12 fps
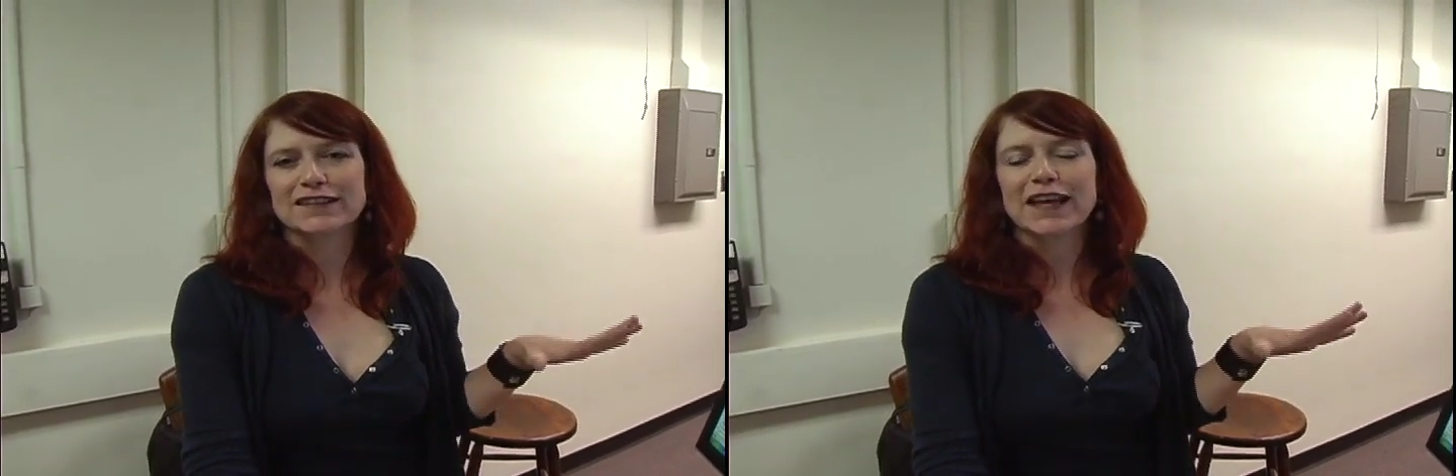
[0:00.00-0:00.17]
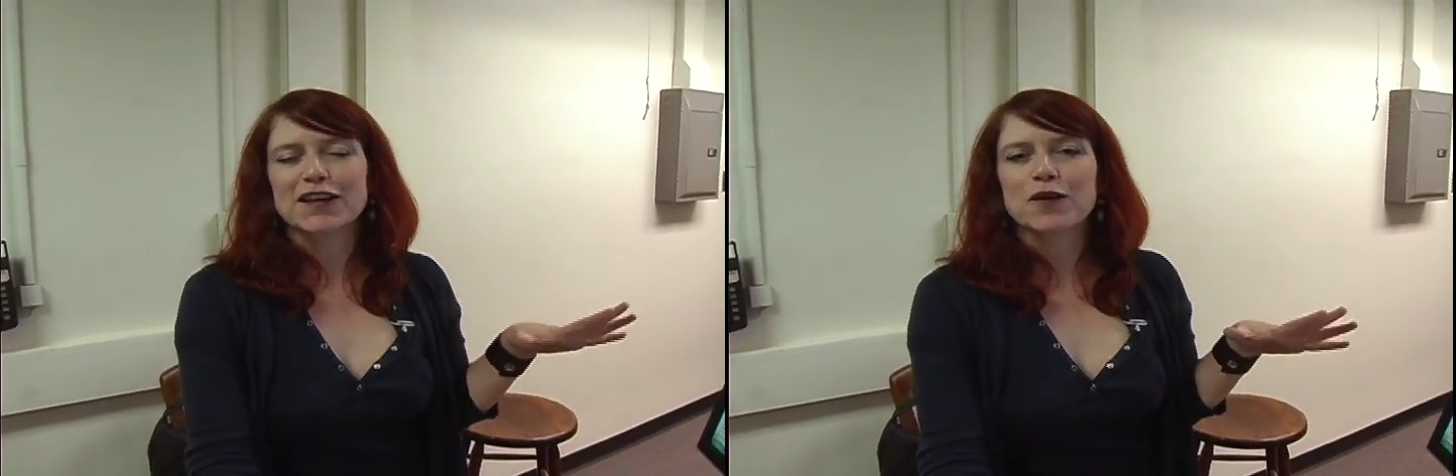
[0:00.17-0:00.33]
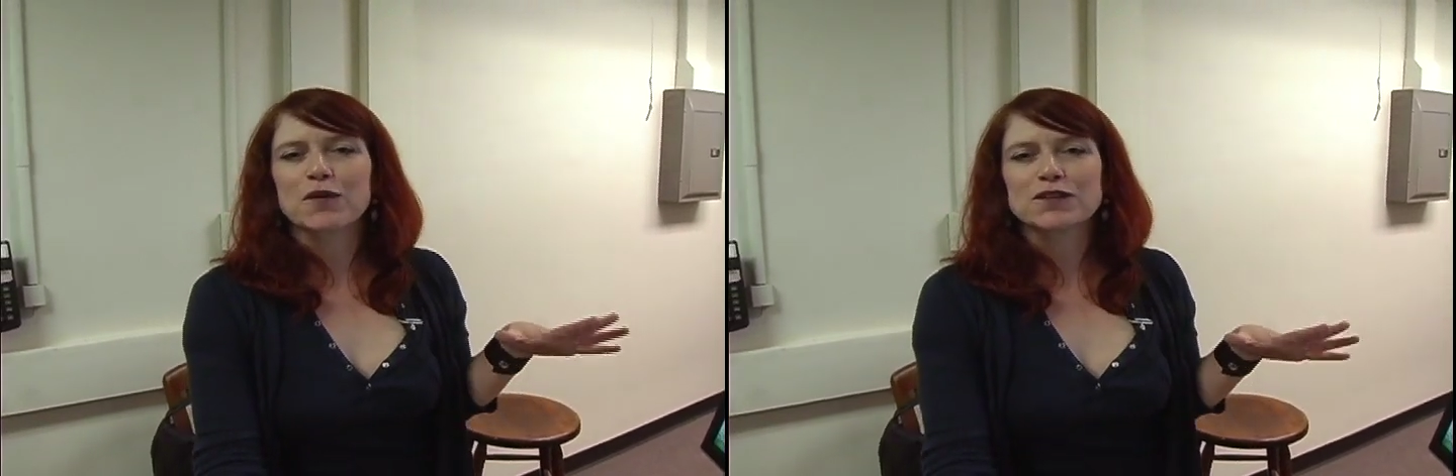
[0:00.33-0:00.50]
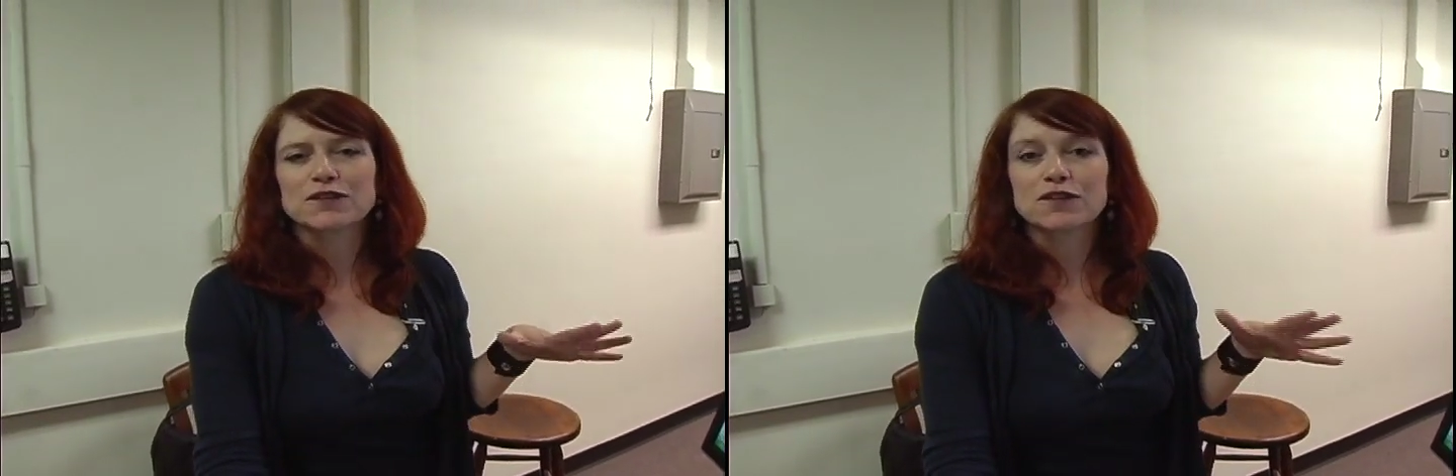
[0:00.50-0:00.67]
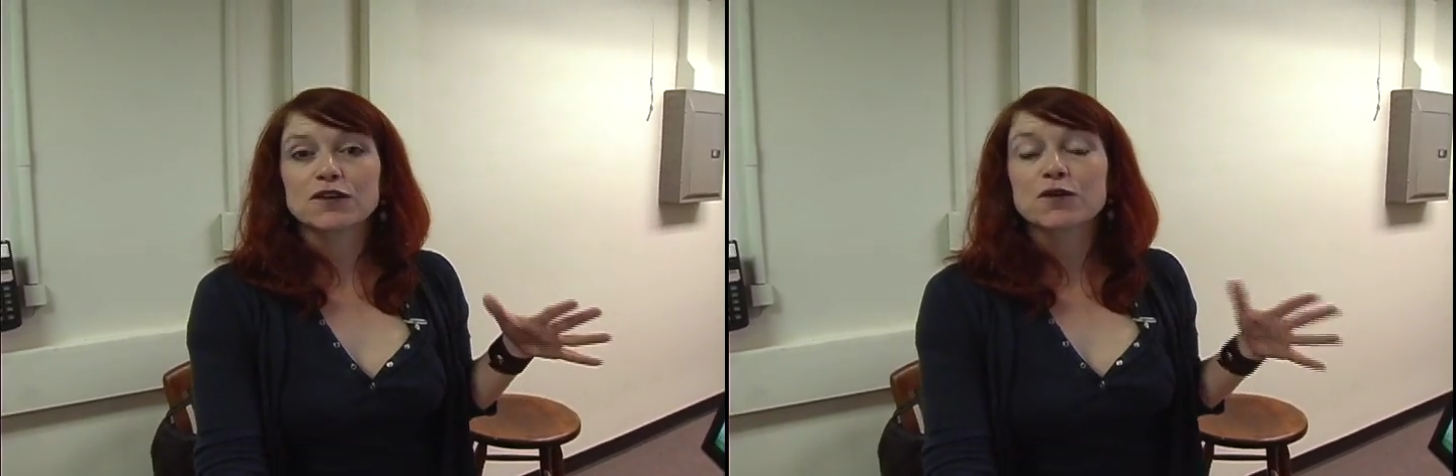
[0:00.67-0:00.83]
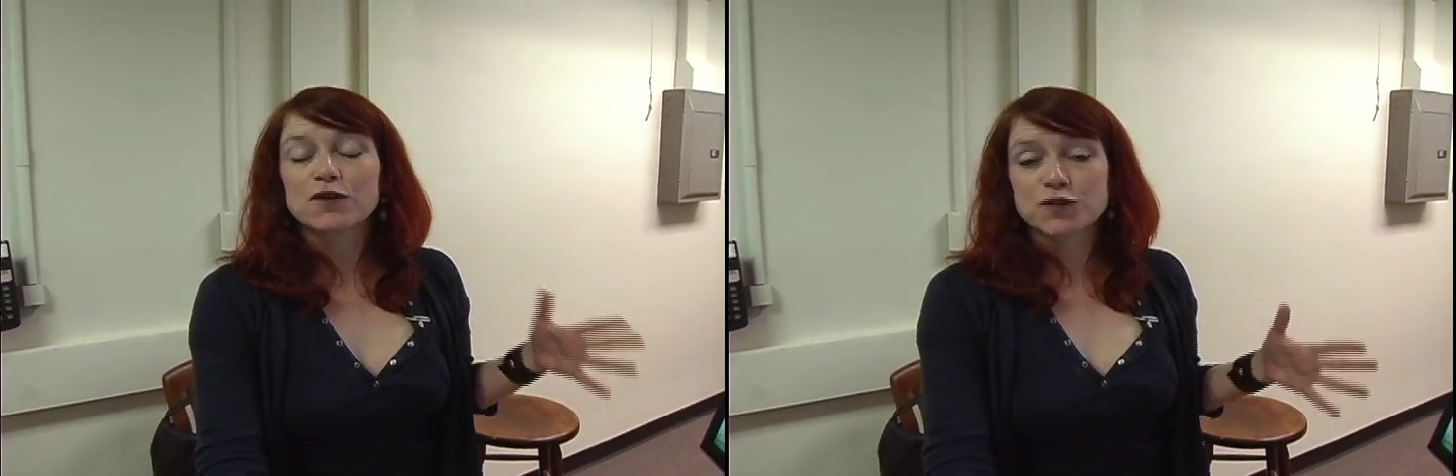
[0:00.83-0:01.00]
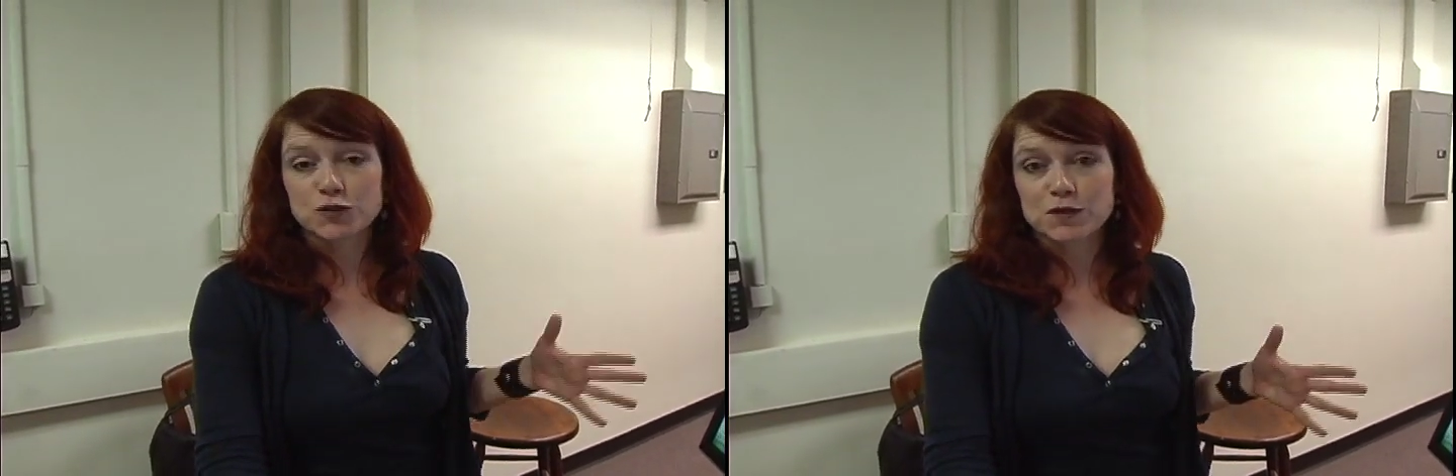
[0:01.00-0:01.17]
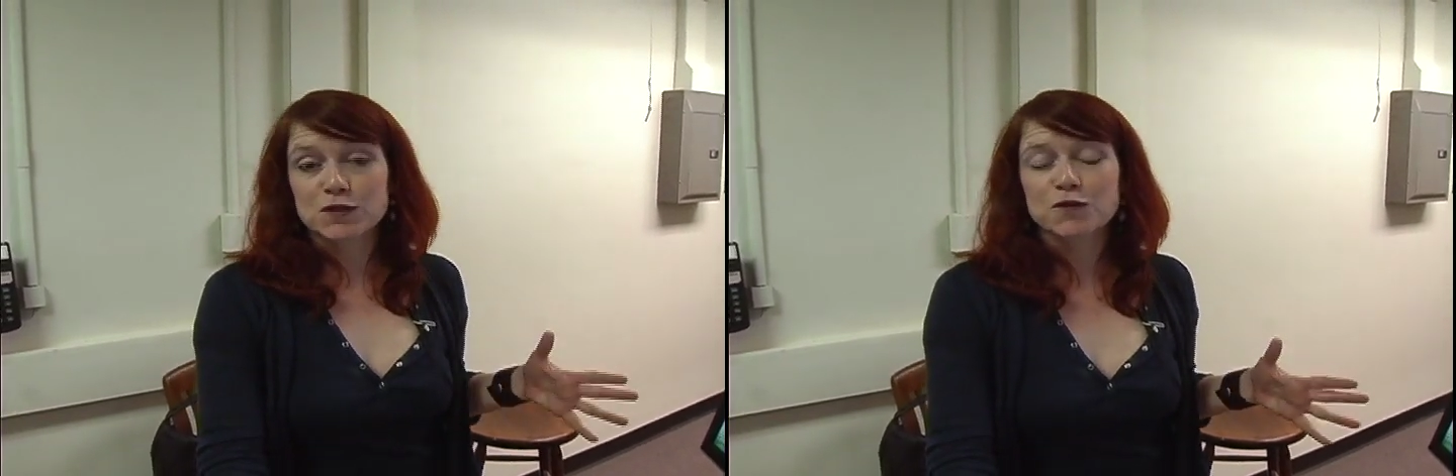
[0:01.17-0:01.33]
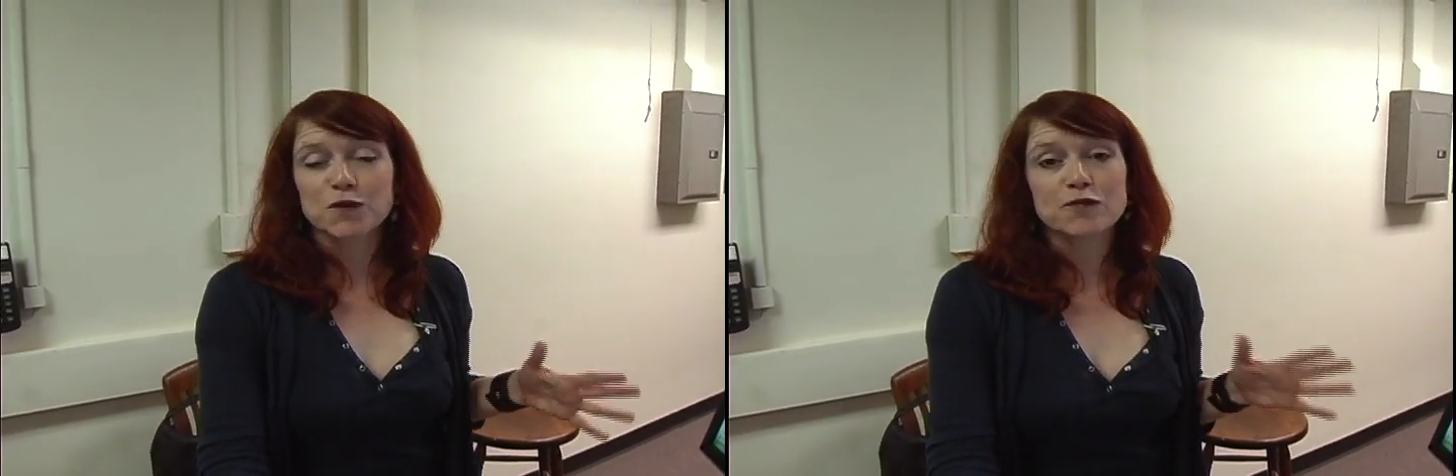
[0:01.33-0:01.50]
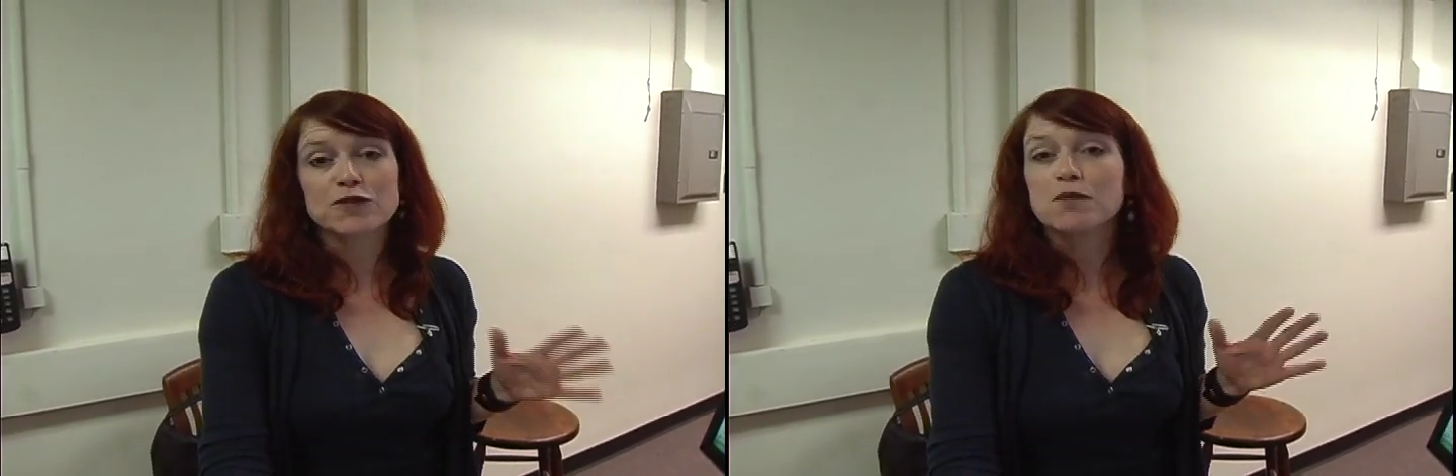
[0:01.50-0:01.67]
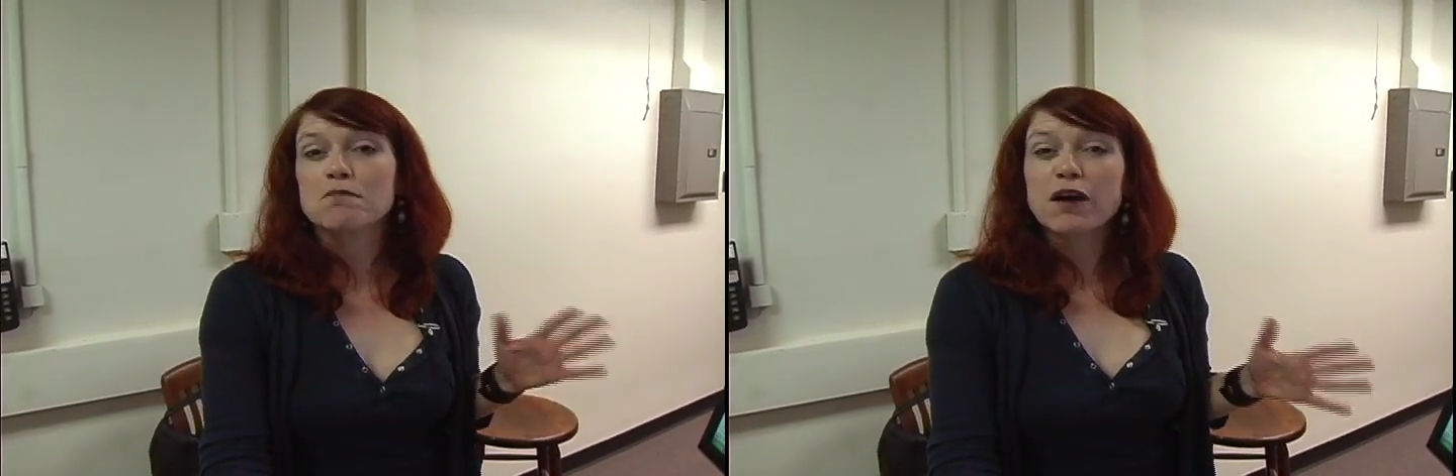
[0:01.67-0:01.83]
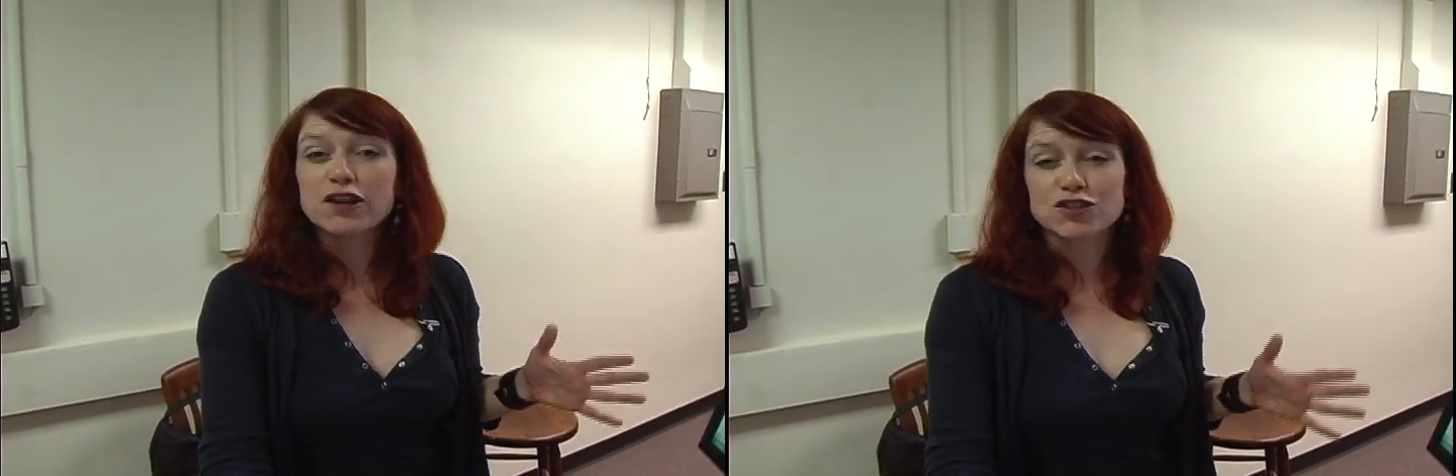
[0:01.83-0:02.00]
like going to the grocery store with the
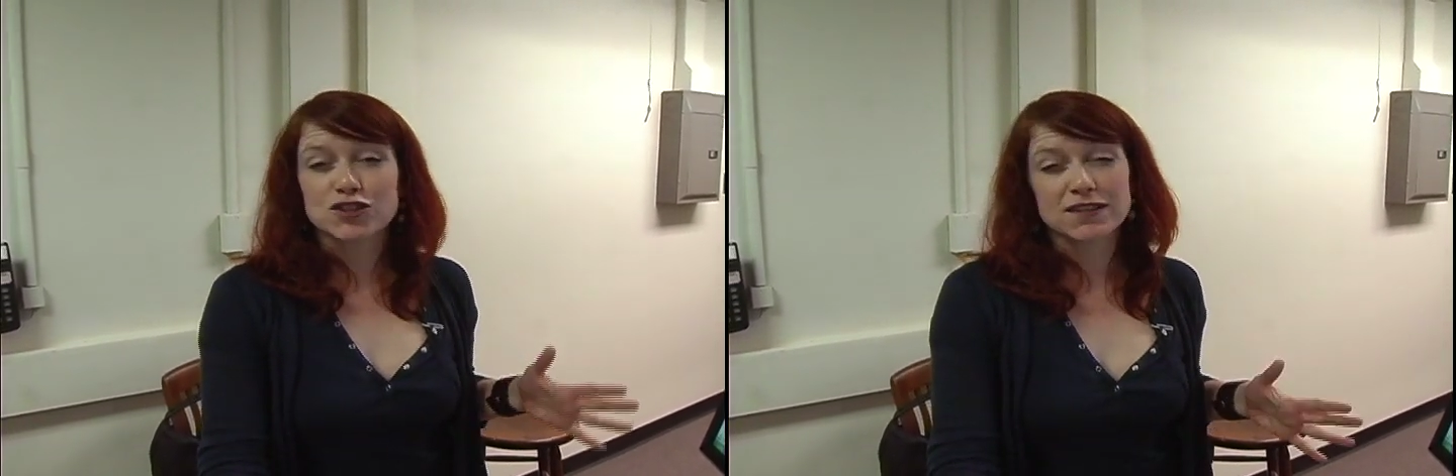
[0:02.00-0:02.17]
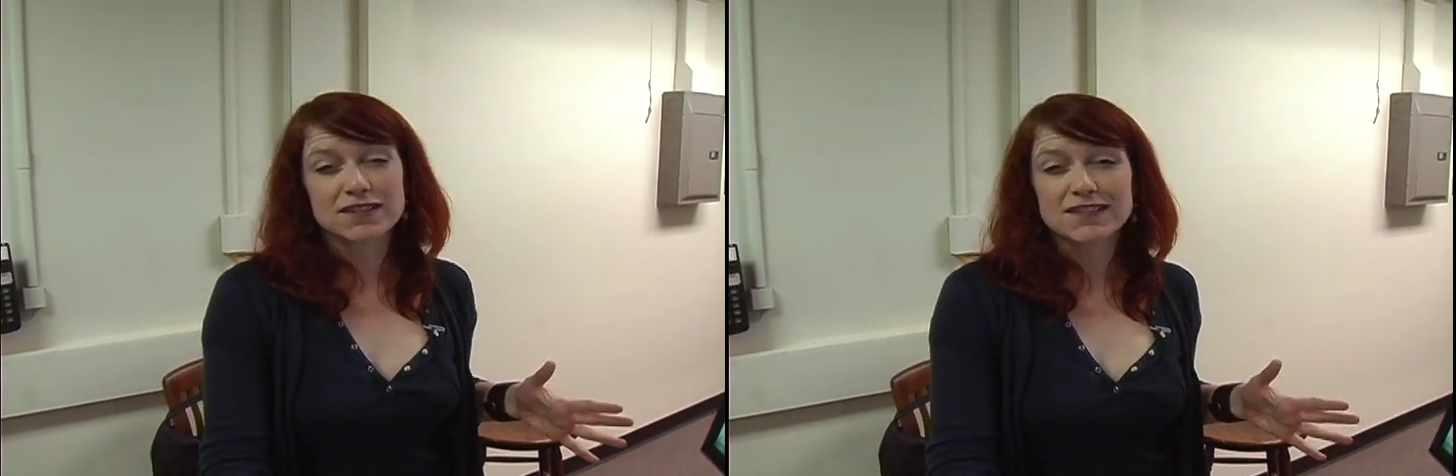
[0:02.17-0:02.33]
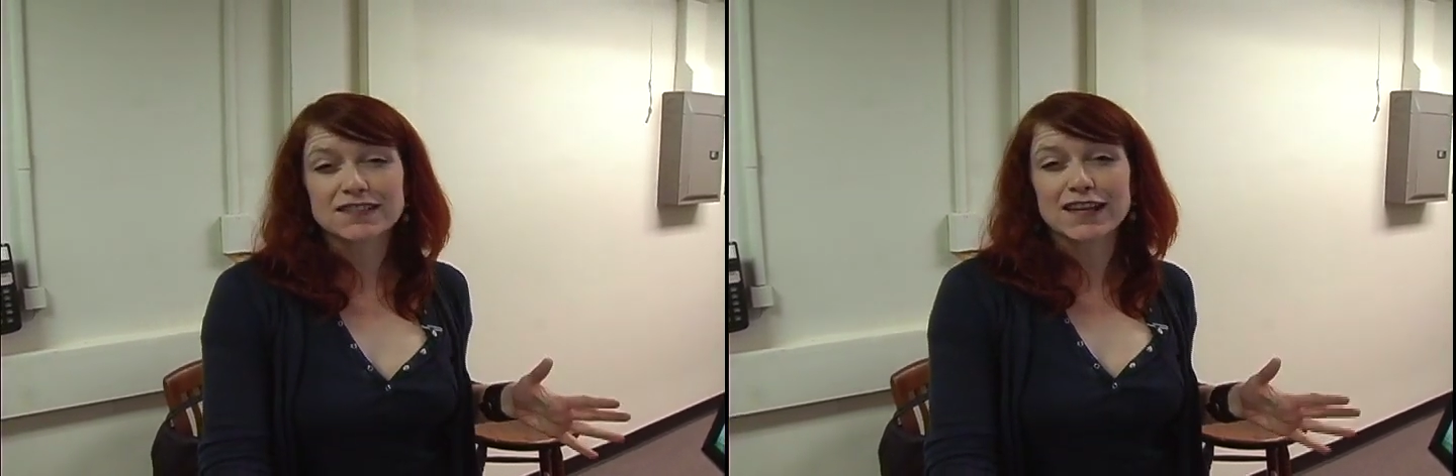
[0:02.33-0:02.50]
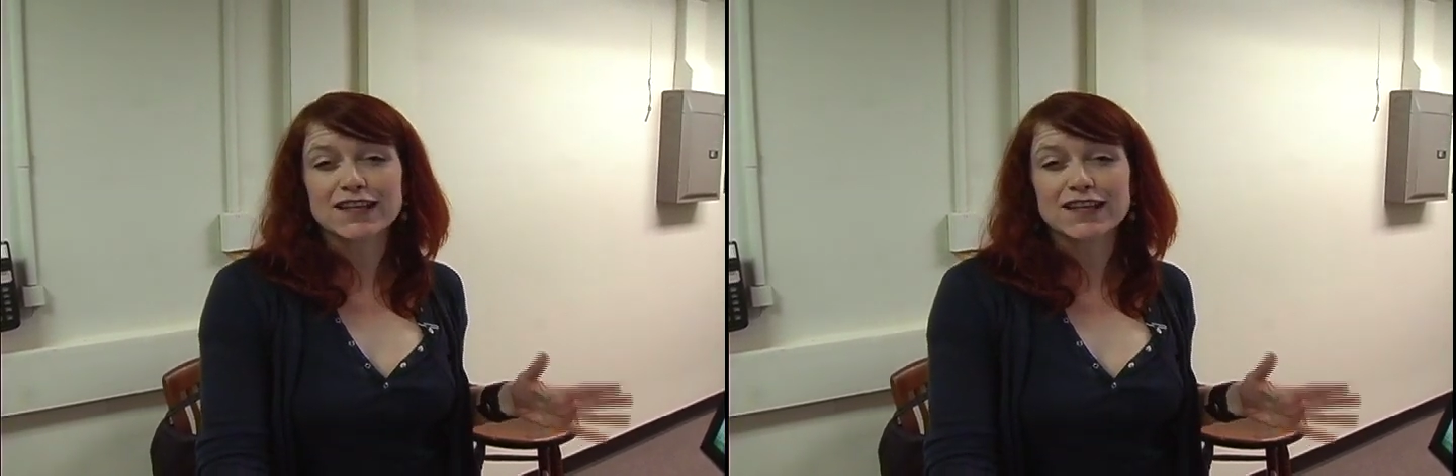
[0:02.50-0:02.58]
munchies.